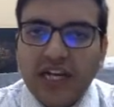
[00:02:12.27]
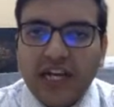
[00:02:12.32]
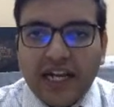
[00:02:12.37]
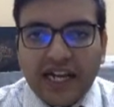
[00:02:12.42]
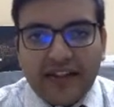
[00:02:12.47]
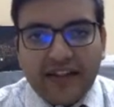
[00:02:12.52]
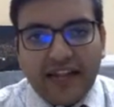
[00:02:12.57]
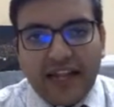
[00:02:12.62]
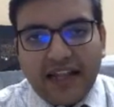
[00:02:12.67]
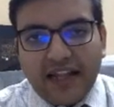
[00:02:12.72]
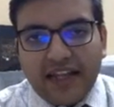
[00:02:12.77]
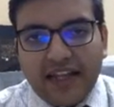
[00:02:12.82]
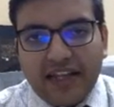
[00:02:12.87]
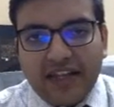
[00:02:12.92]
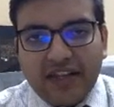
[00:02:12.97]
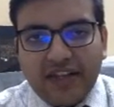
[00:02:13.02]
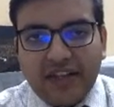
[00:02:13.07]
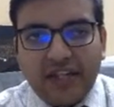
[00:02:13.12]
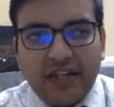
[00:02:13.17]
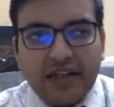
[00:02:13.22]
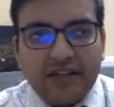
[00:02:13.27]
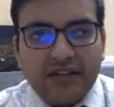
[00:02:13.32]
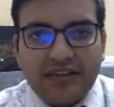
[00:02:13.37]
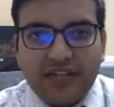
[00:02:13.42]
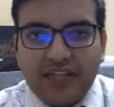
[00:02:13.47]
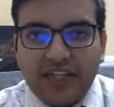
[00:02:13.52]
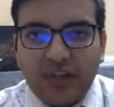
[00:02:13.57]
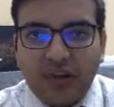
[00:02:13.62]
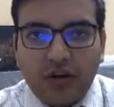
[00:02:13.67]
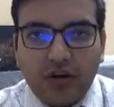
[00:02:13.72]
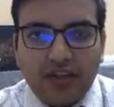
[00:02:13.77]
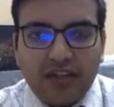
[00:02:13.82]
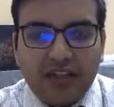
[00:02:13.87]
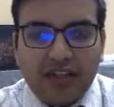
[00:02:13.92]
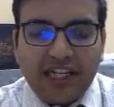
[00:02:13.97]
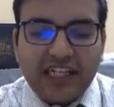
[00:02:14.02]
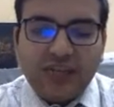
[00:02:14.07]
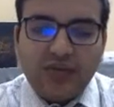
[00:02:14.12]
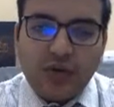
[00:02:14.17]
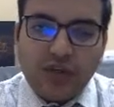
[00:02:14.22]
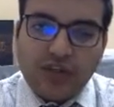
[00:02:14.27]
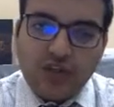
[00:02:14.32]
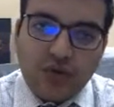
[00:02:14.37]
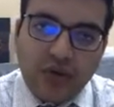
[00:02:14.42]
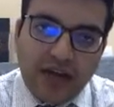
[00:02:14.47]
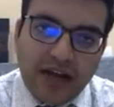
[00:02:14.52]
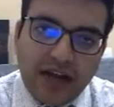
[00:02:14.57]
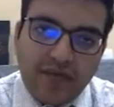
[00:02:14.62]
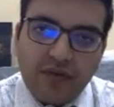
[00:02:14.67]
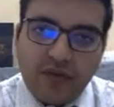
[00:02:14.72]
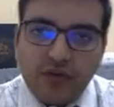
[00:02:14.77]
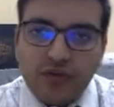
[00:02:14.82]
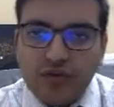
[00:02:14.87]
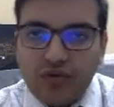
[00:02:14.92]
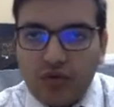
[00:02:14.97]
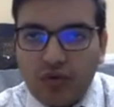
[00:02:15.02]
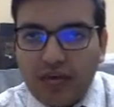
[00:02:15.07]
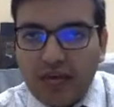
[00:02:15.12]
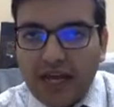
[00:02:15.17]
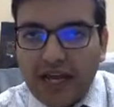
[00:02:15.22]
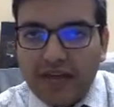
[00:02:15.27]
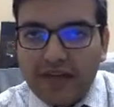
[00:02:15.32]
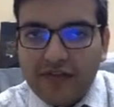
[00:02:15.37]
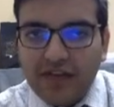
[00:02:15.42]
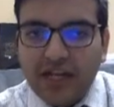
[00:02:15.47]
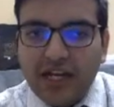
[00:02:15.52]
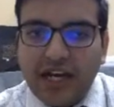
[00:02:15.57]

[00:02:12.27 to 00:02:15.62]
and then they see all the things what you have, what you don't have,